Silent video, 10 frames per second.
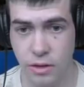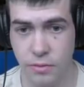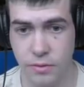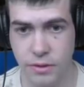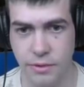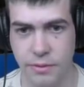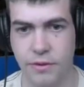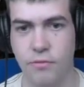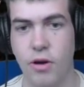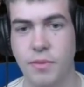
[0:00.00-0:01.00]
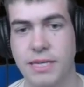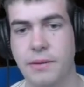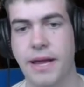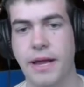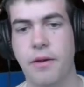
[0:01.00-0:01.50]
It looks like we've got Romans
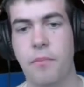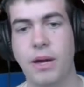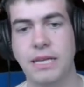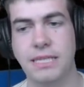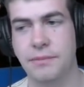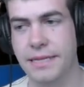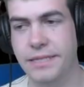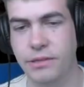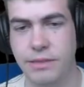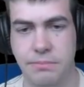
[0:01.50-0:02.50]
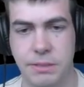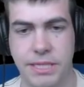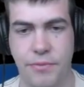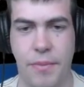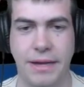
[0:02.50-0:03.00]
coming in, but it doesn't matter because we captured the
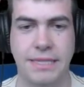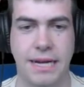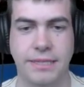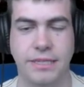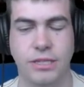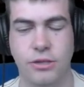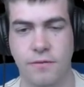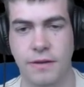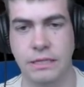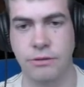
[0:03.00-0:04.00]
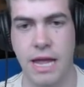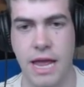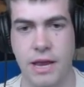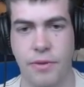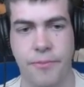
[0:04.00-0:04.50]
enemy base and secured victory
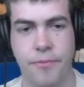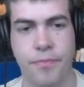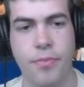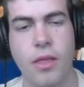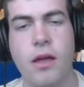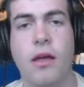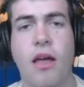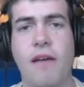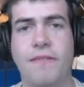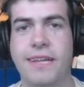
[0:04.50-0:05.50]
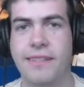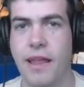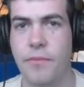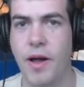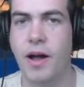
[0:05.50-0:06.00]
anyway. If you see at the
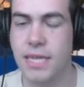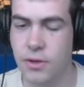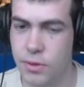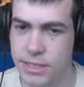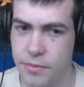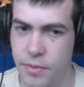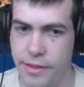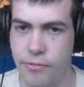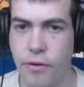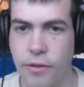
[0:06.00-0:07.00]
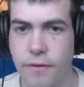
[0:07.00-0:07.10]
end, my idea was then by throwing the